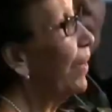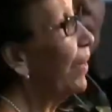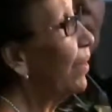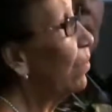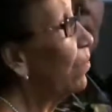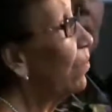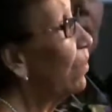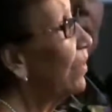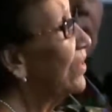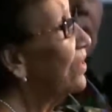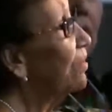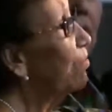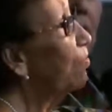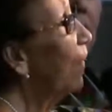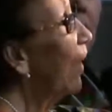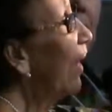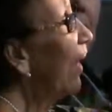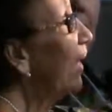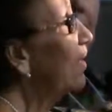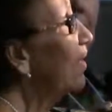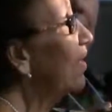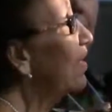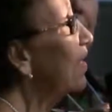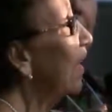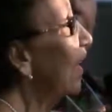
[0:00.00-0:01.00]
was
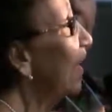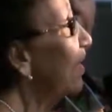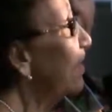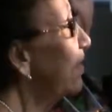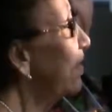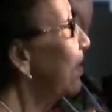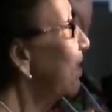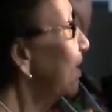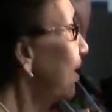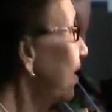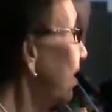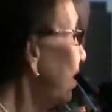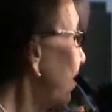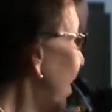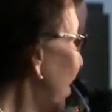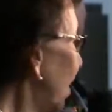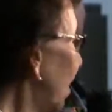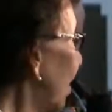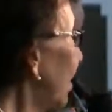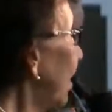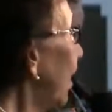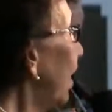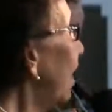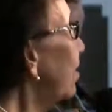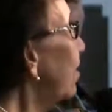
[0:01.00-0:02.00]
made in
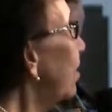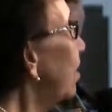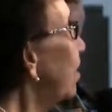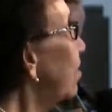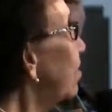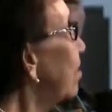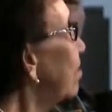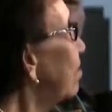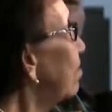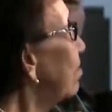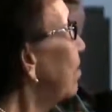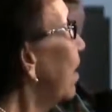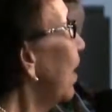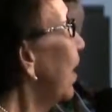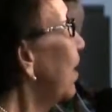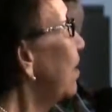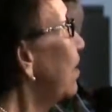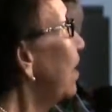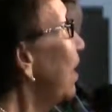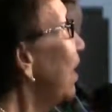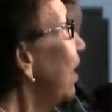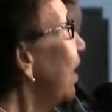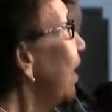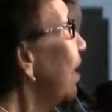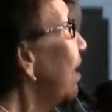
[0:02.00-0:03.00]
1980, uh,
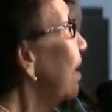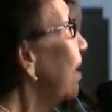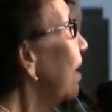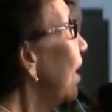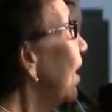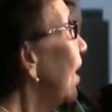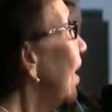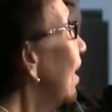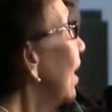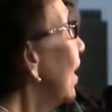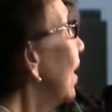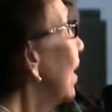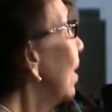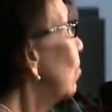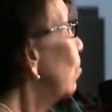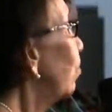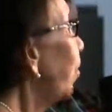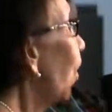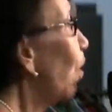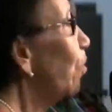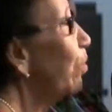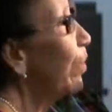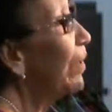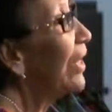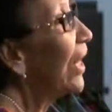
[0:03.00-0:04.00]
80,
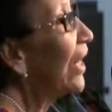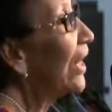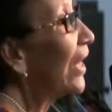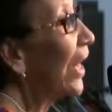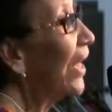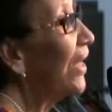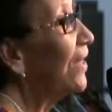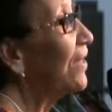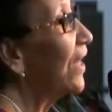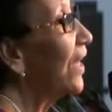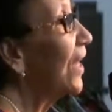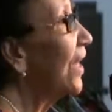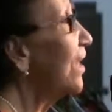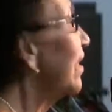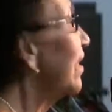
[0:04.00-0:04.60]
probably in the late